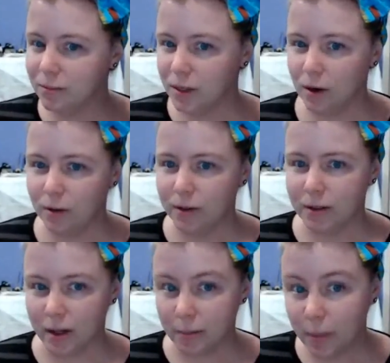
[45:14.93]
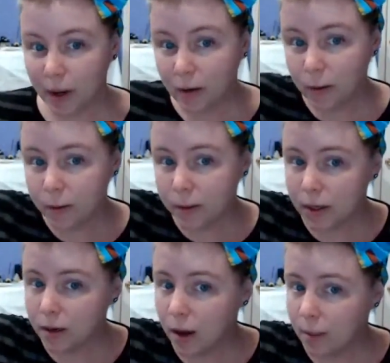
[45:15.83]
you know, it's like big news and
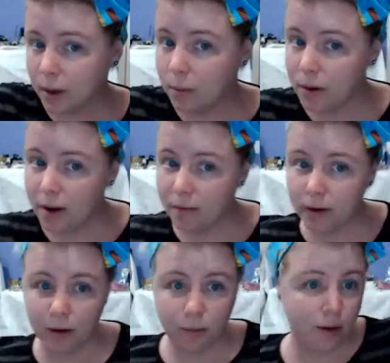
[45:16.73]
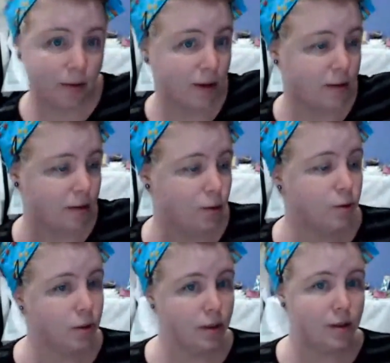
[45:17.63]
incoming and whatever, or what it like
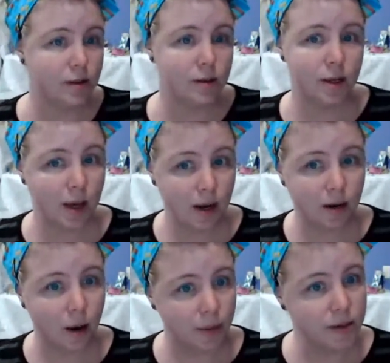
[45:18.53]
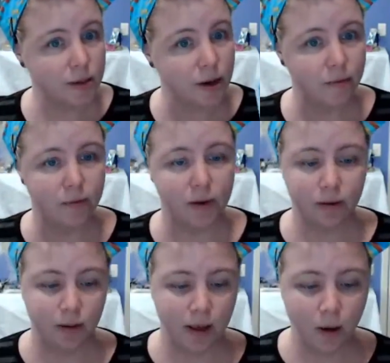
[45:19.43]
usually this is like incoming stuff
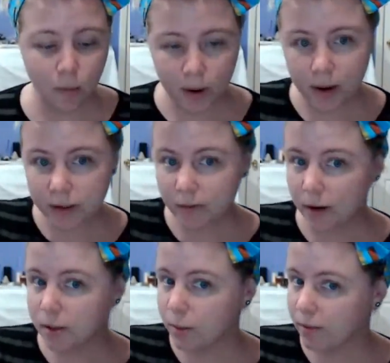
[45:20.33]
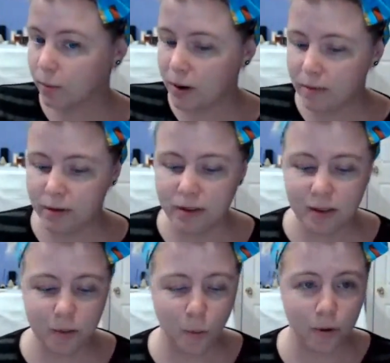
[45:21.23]
and like, oh my God, it's very swift, whatever. This
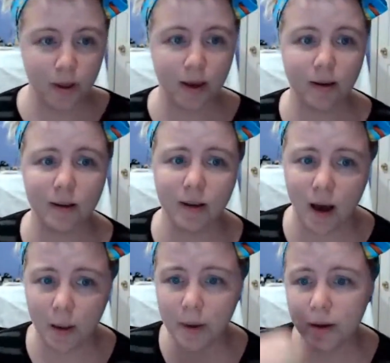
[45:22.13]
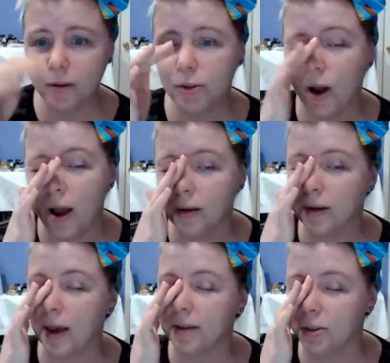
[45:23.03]
is more like a comical trying to
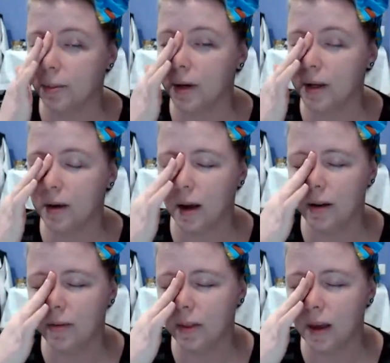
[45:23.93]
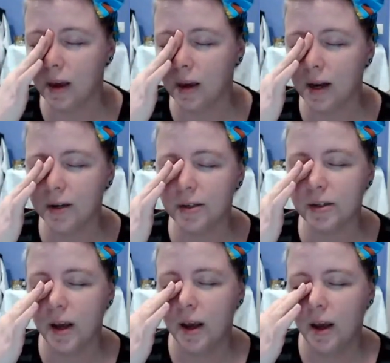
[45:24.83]
catch your money kind of a thing. And I just,